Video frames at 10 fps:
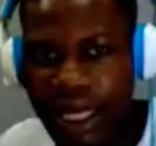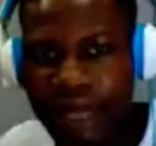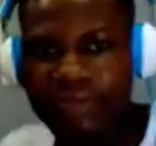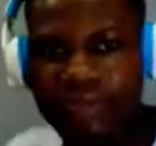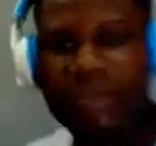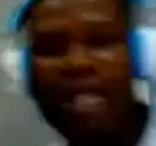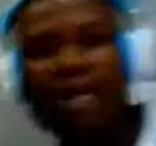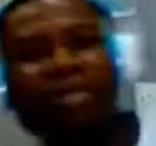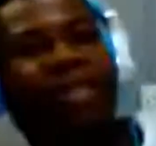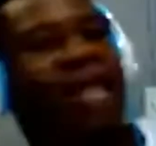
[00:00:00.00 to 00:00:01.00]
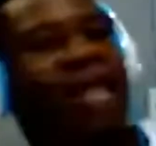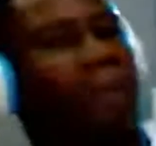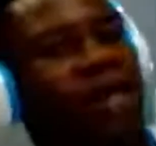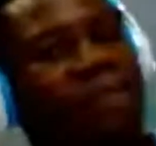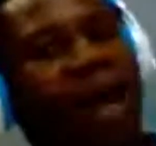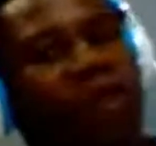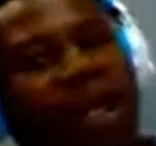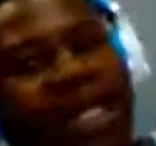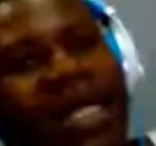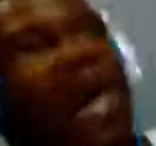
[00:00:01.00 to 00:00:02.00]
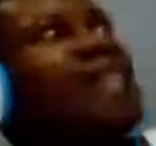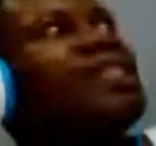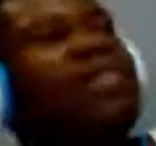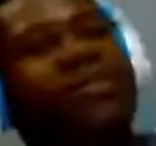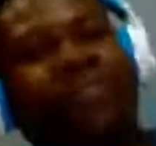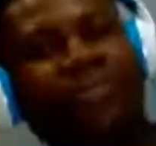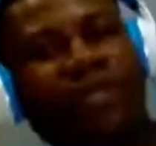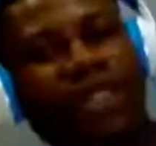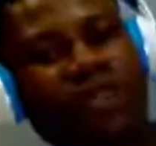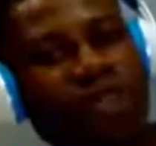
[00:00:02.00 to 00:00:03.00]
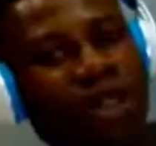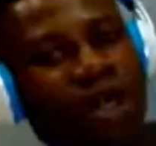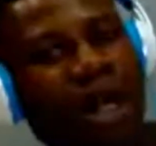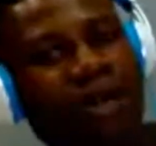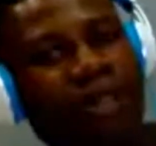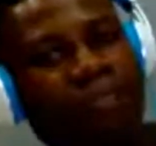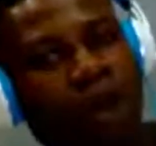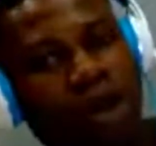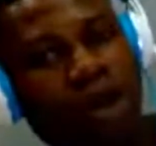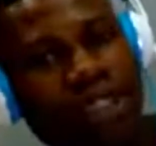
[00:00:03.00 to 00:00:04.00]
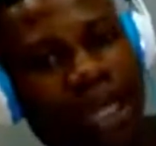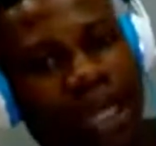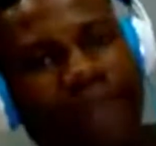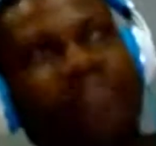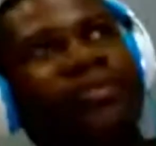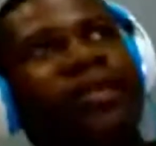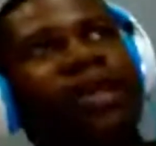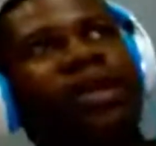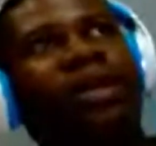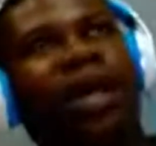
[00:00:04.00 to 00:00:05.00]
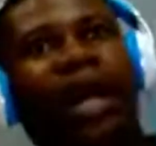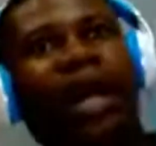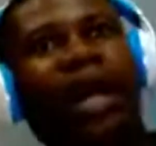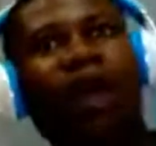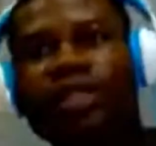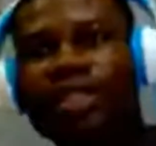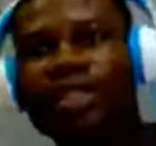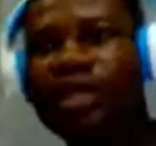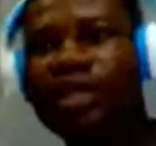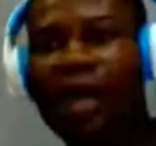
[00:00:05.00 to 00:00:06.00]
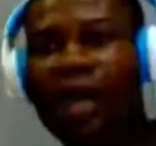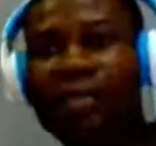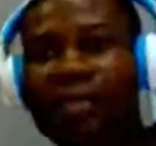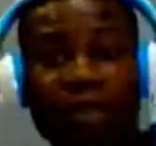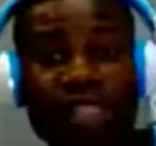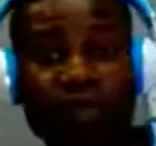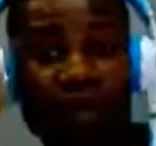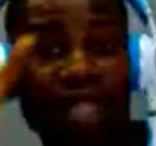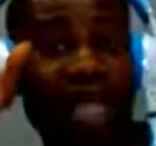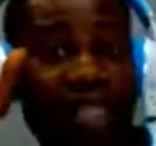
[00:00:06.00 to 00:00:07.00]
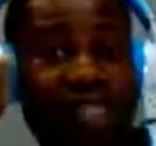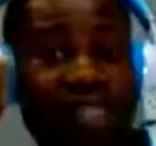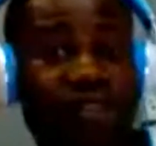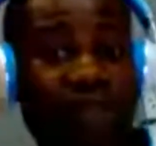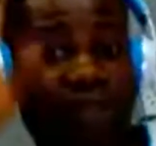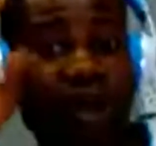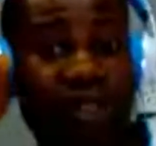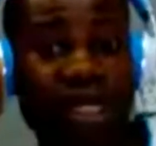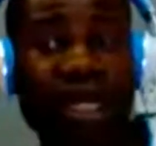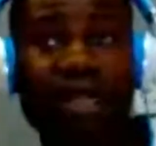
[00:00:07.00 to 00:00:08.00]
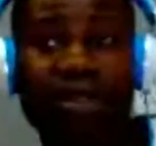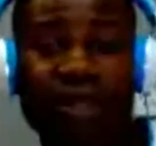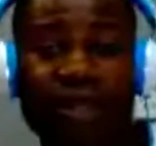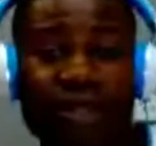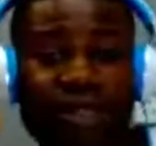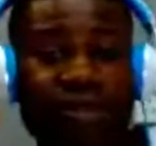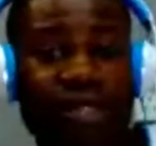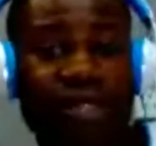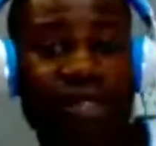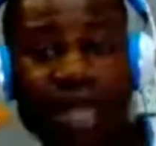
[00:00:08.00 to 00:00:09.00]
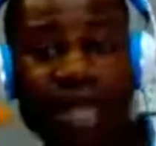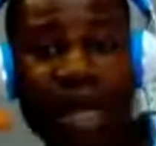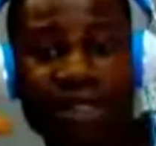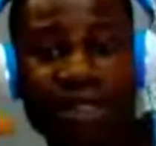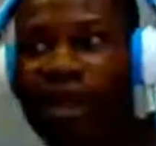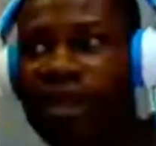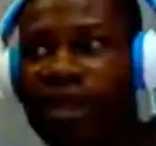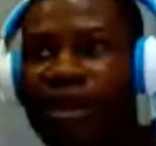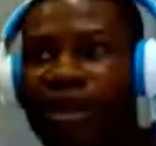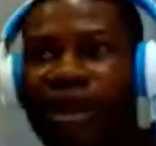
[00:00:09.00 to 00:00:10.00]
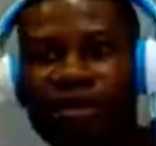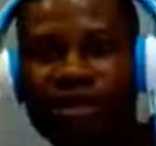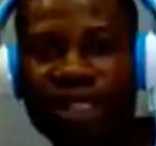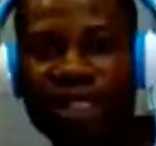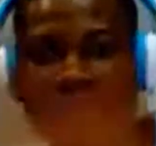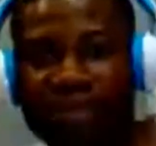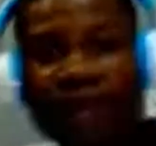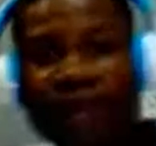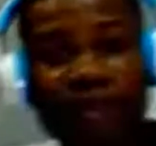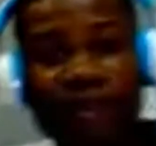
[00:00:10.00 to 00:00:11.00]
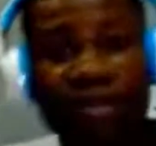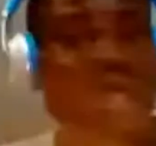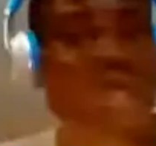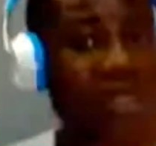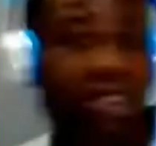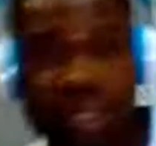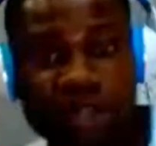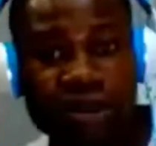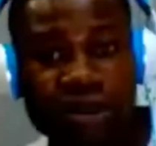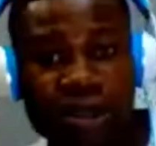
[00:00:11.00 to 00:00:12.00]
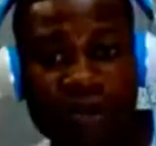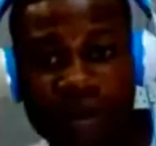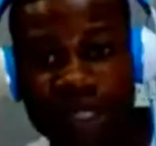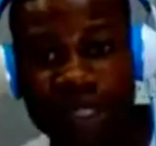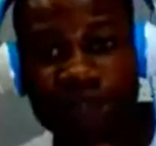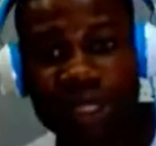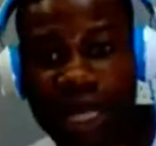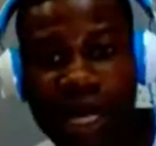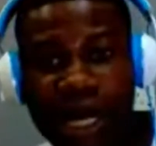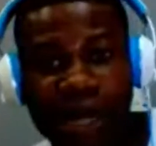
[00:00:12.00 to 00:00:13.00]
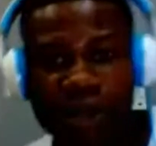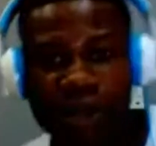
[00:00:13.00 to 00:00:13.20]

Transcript: Maybe I put in my wallet ID into the blockchain, I would see, I mean, the person's wallet ID into the blockchain, the checking the hashtag, I would see them if the money, you know, went into his account or not.